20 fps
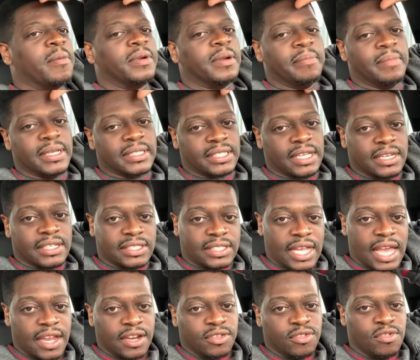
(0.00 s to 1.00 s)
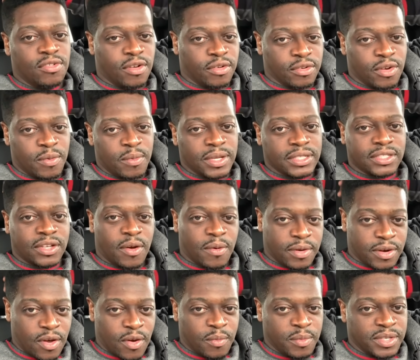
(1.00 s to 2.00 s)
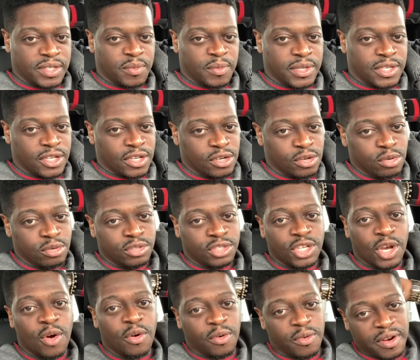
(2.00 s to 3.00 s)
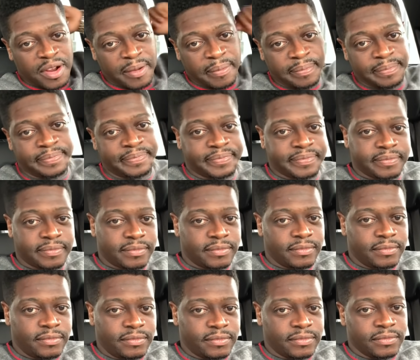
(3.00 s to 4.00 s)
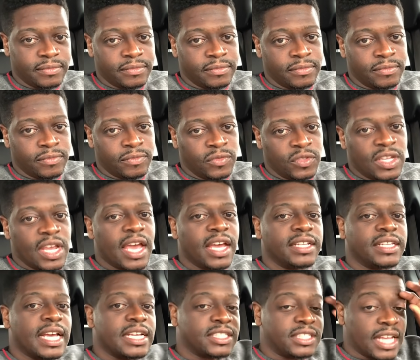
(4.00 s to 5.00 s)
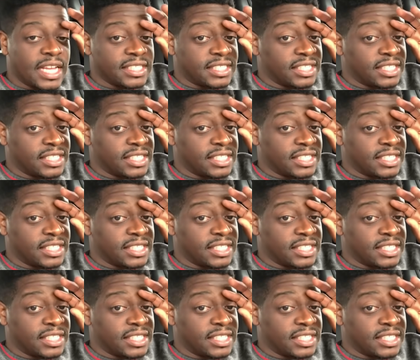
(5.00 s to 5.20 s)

of misunderstanding. You don't know what's going on when, when you lose your grip. Yeah, that's that's see,